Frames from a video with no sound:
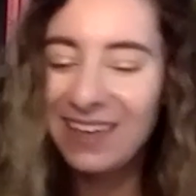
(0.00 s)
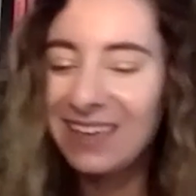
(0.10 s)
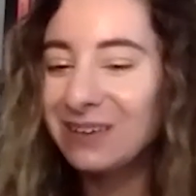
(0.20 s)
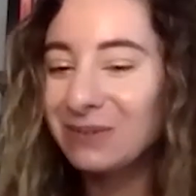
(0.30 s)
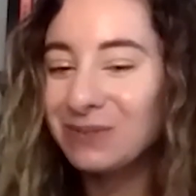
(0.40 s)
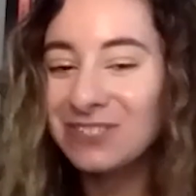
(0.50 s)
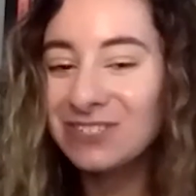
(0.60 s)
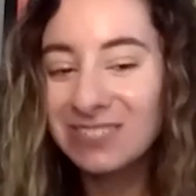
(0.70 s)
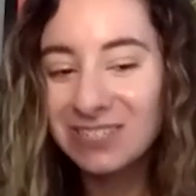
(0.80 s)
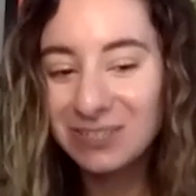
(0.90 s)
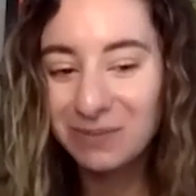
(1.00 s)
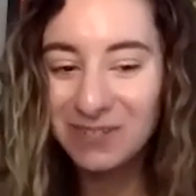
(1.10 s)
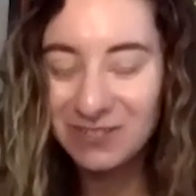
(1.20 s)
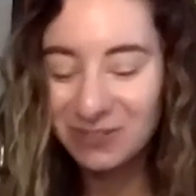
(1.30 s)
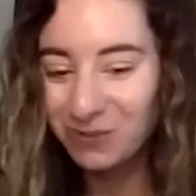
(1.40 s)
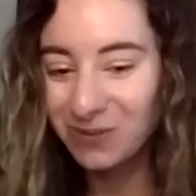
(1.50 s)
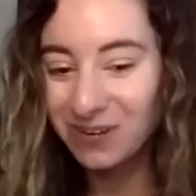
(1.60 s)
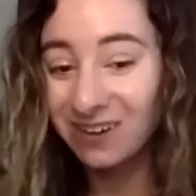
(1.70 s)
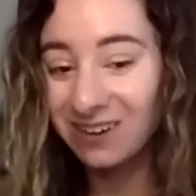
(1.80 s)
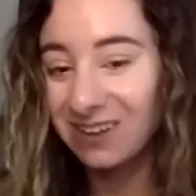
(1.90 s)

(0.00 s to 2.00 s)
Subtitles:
it was just such a pleasure to work on.